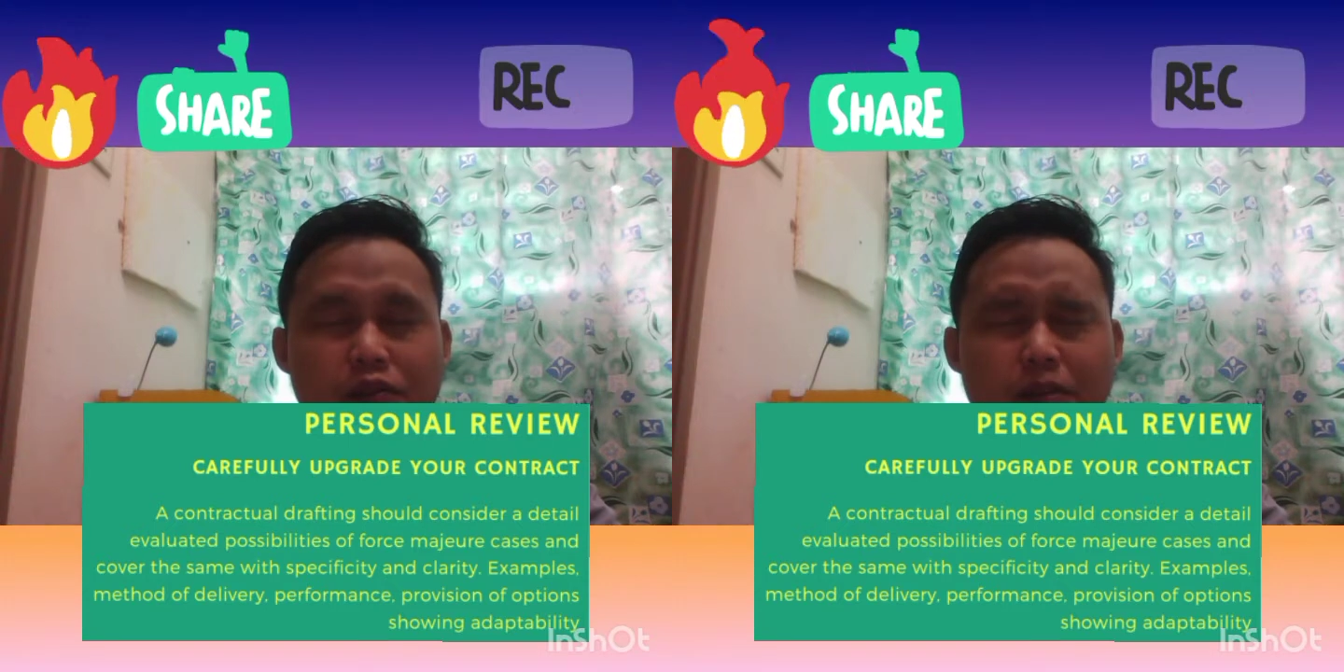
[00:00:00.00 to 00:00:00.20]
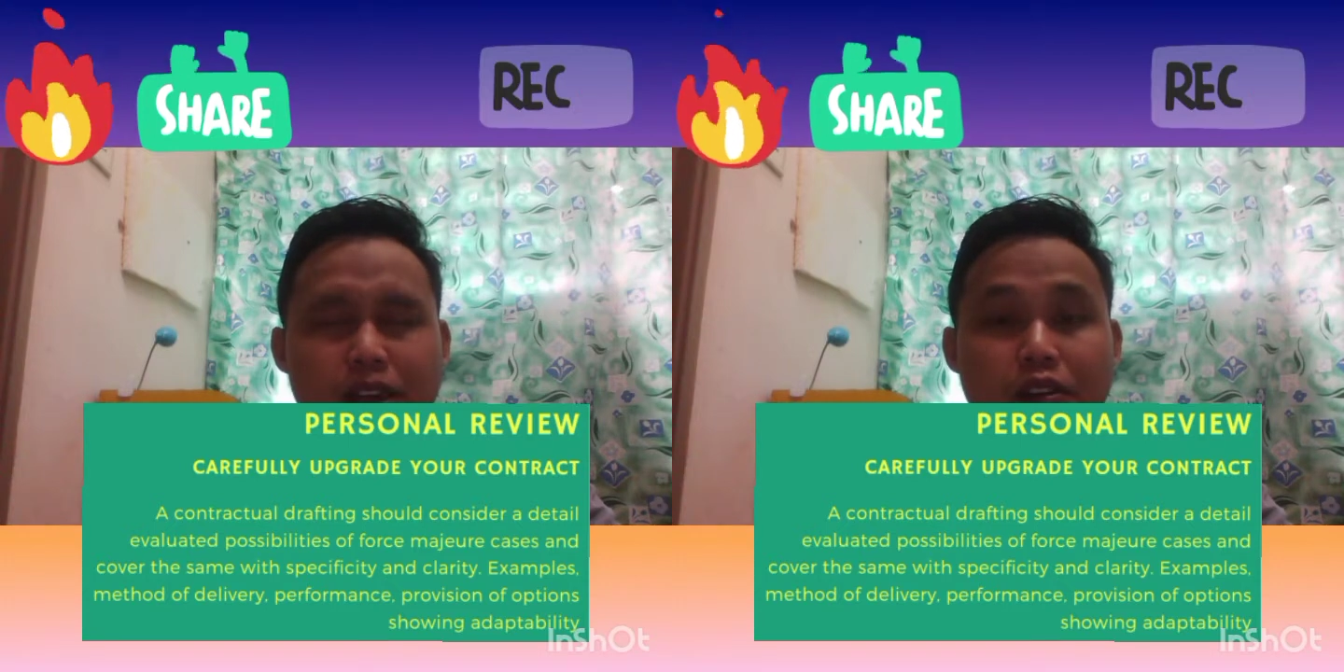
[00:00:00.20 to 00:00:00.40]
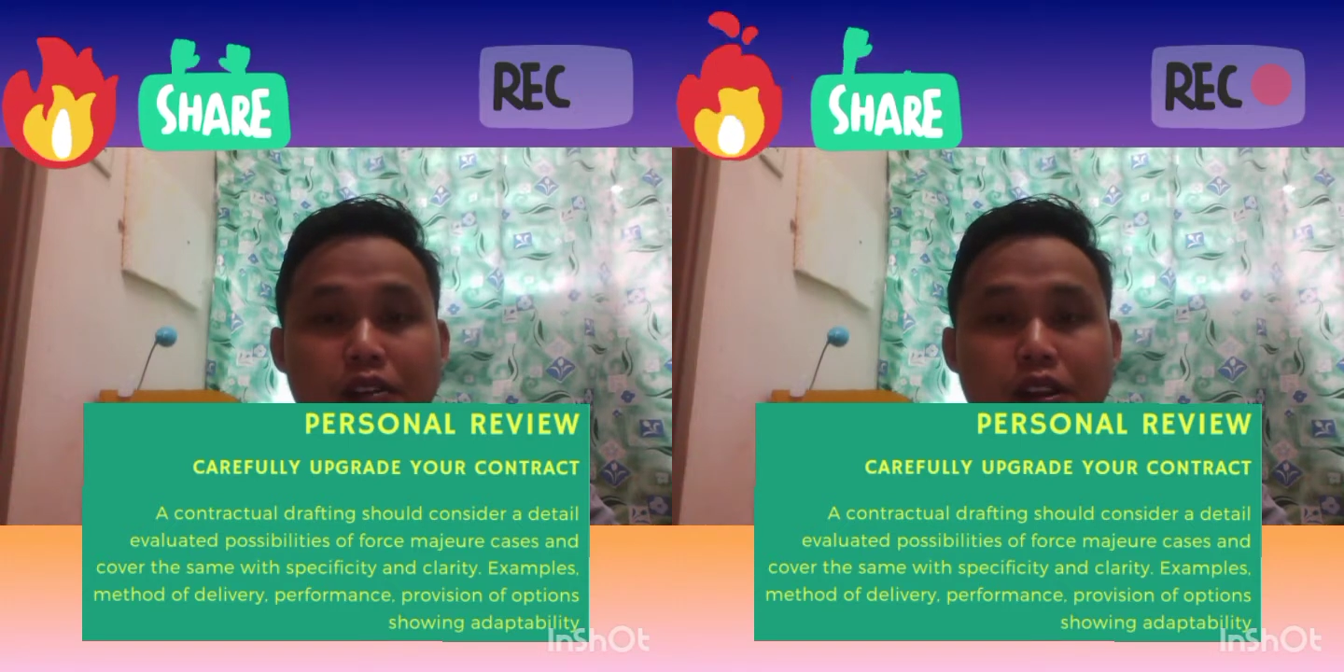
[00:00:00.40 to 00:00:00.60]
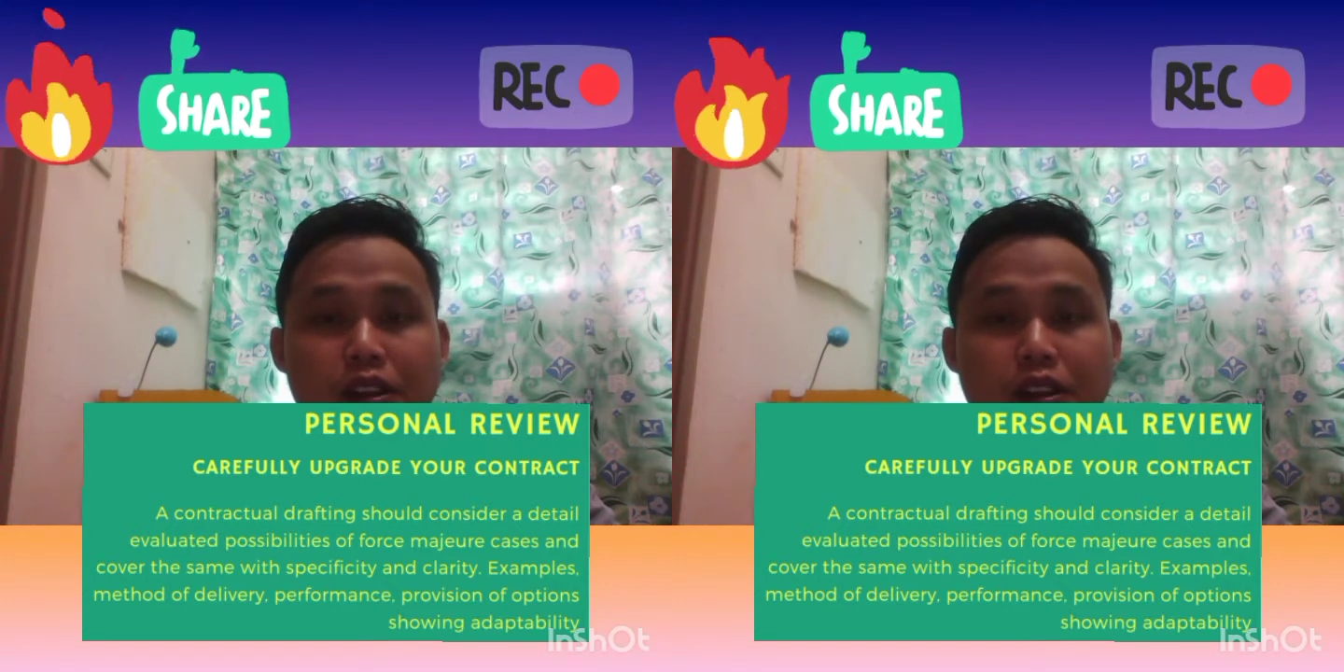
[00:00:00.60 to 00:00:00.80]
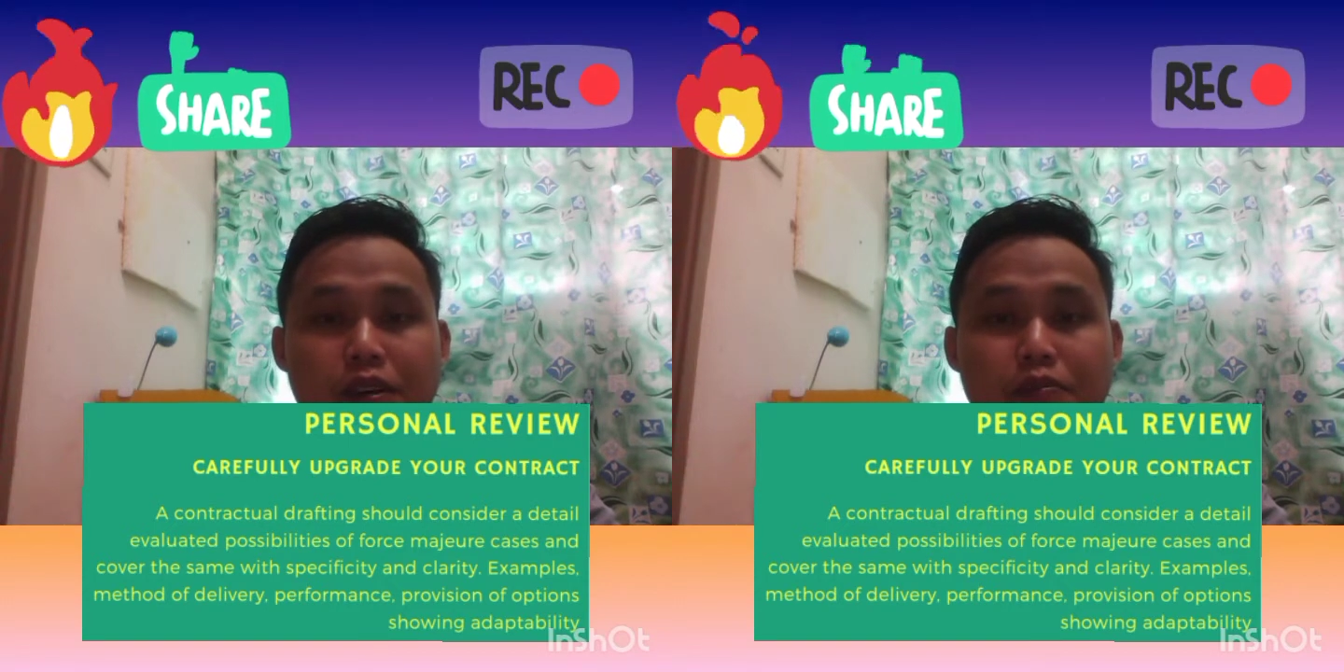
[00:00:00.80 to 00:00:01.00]
my
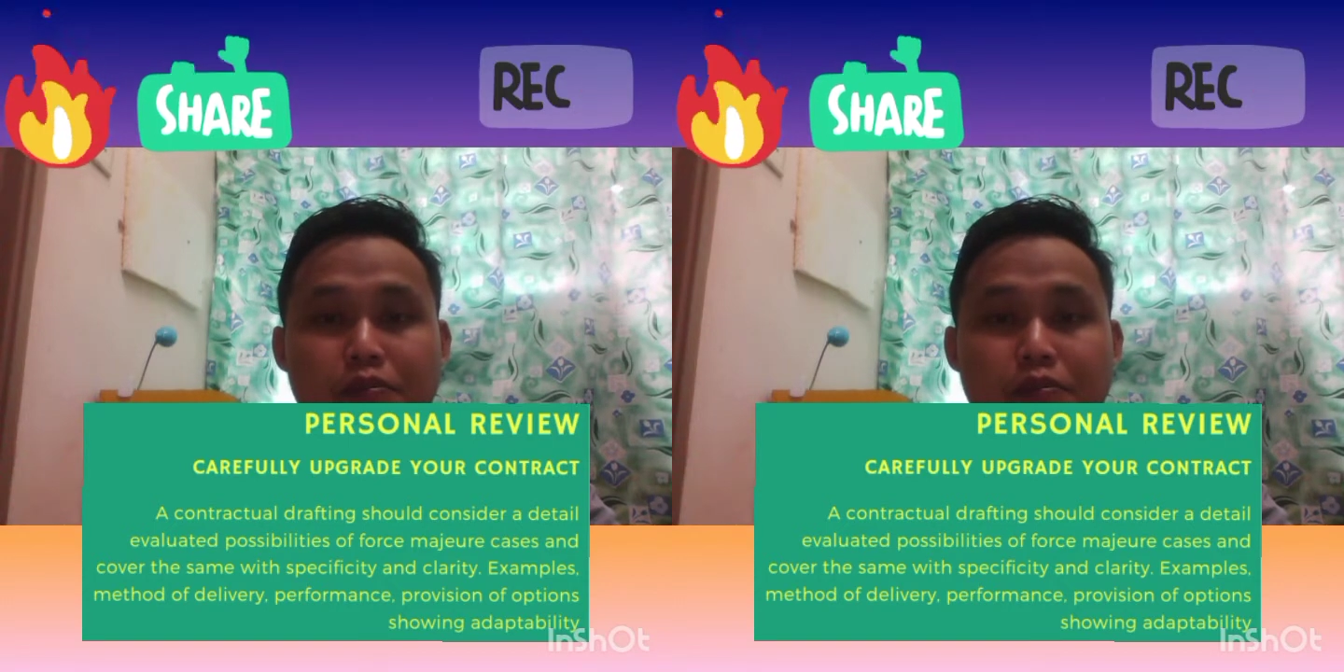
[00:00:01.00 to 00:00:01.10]
own